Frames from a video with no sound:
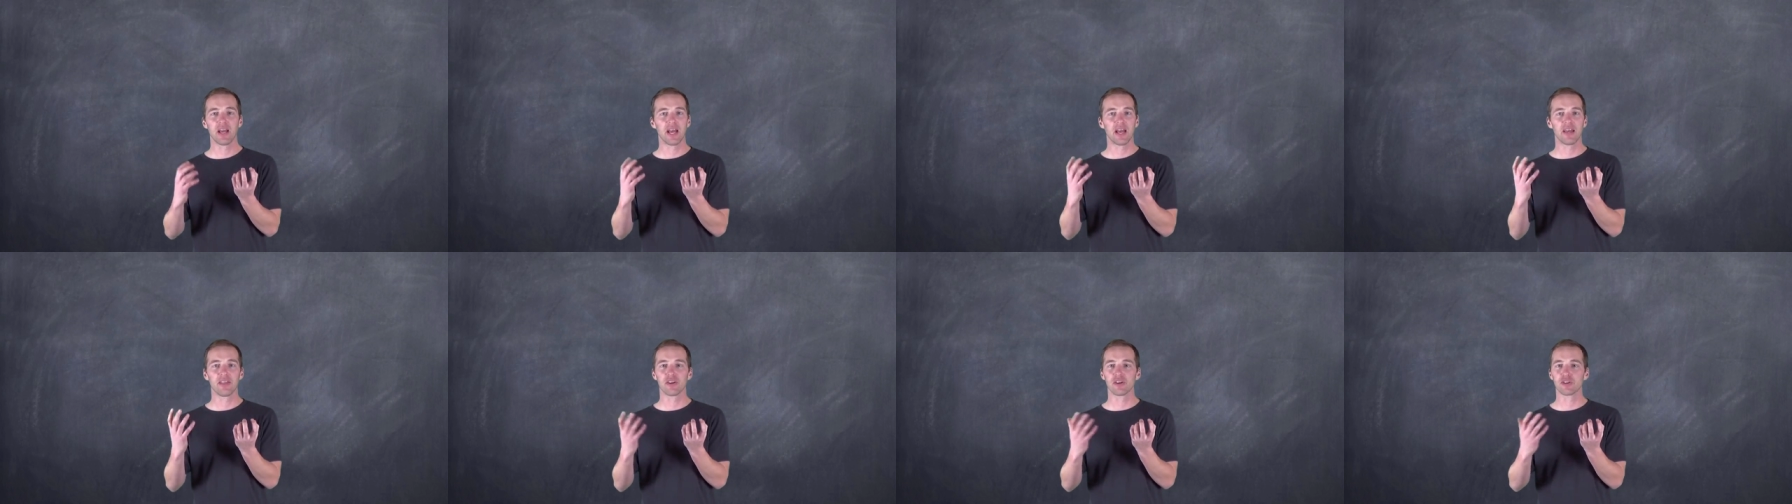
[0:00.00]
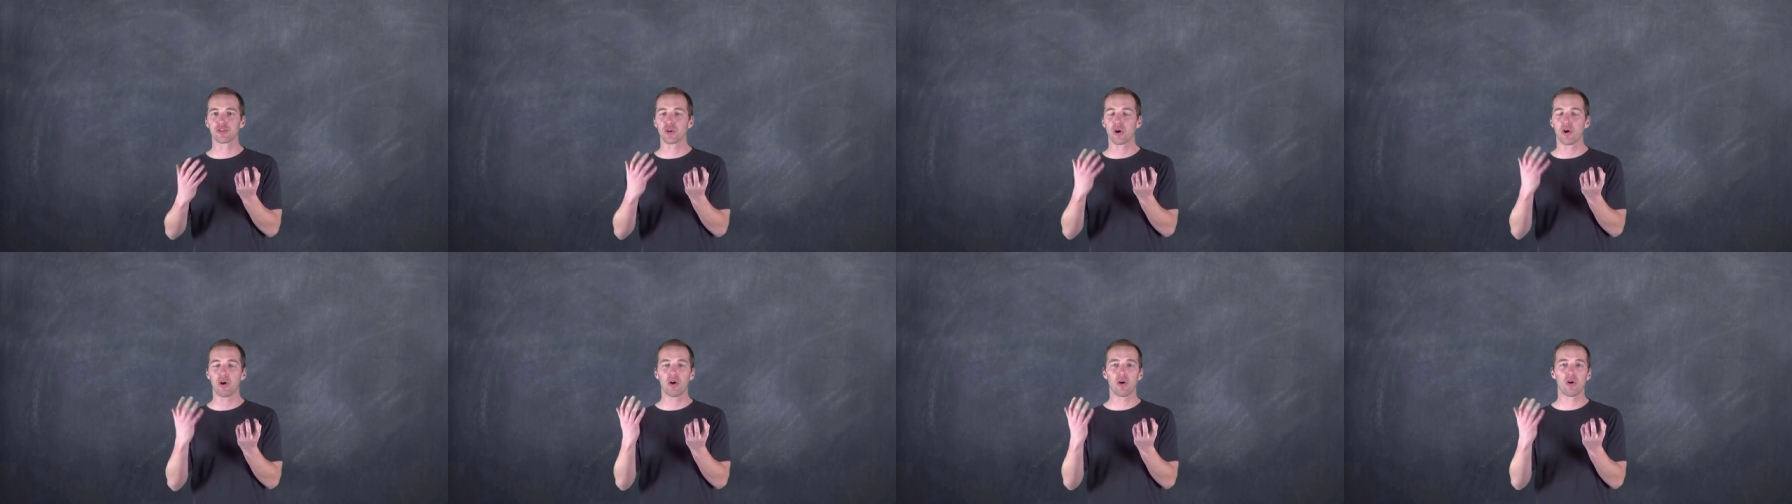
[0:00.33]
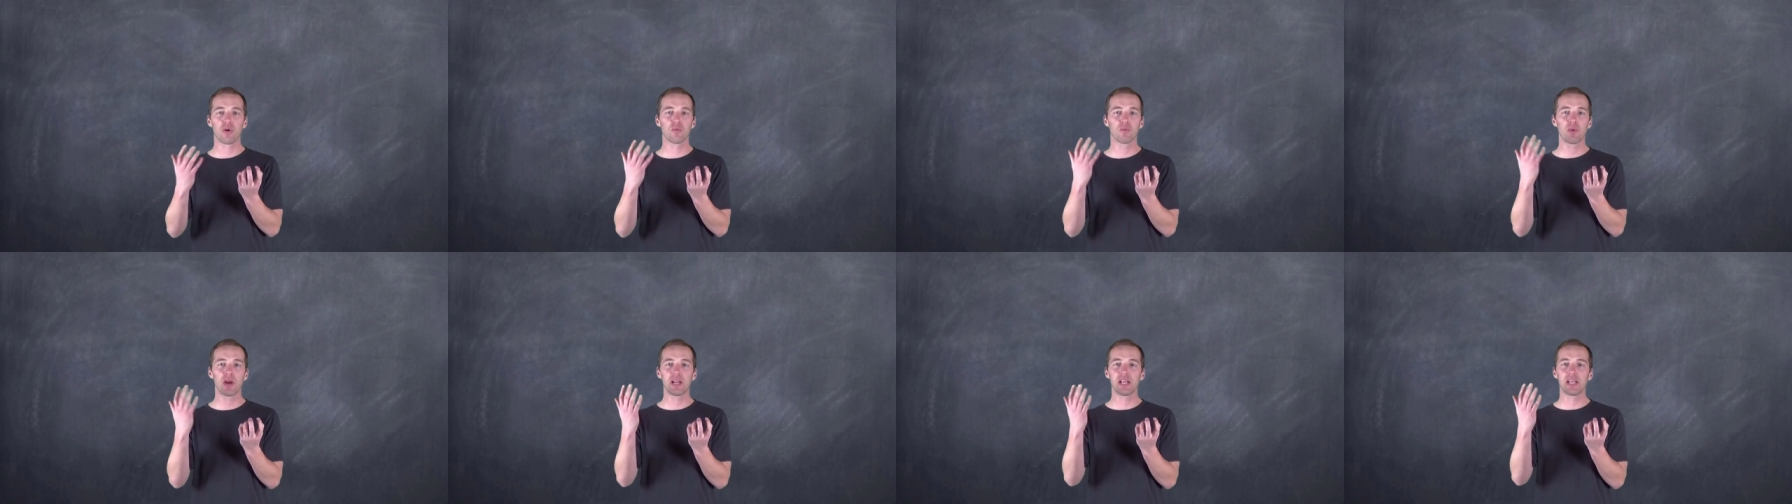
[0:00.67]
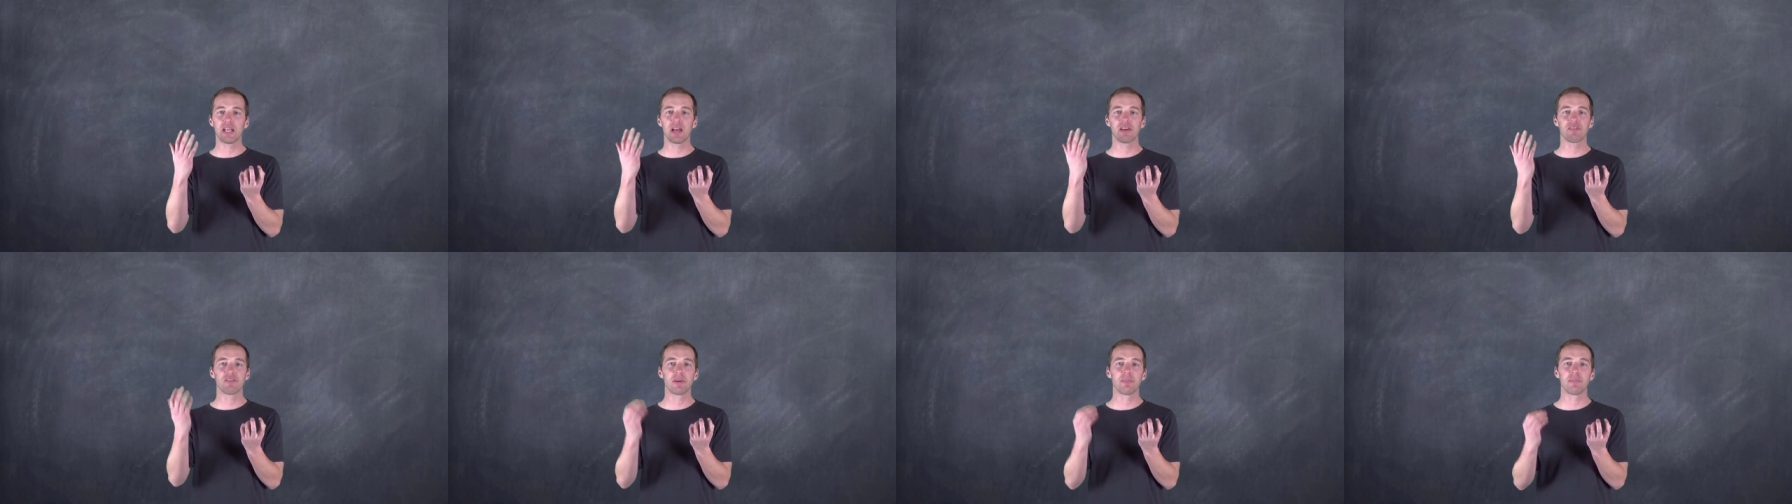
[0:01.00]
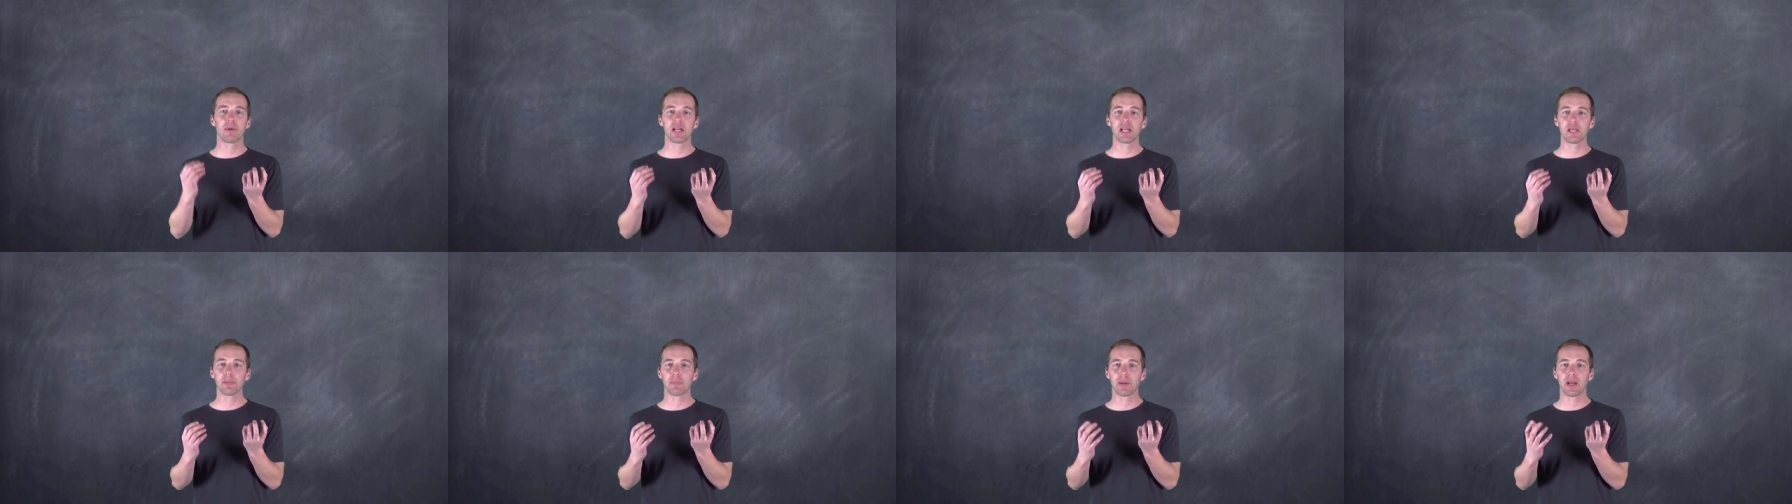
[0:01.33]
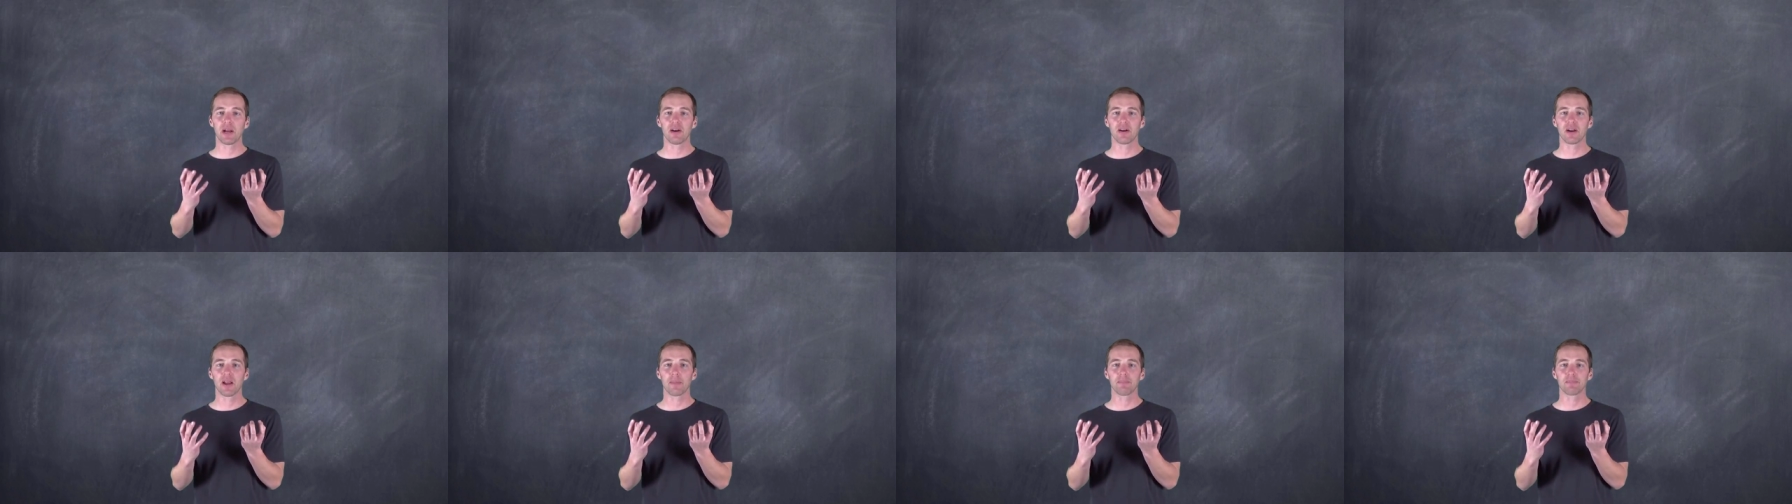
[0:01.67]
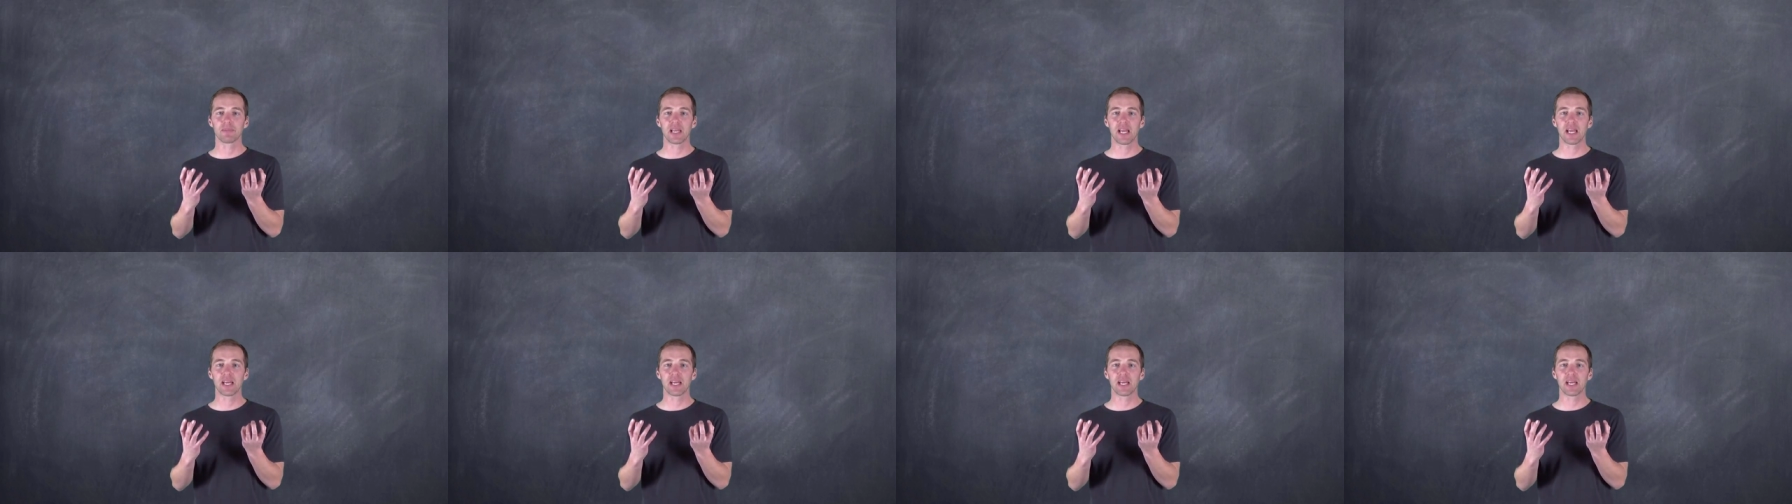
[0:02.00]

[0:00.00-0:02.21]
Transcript: and there's already everybody paired up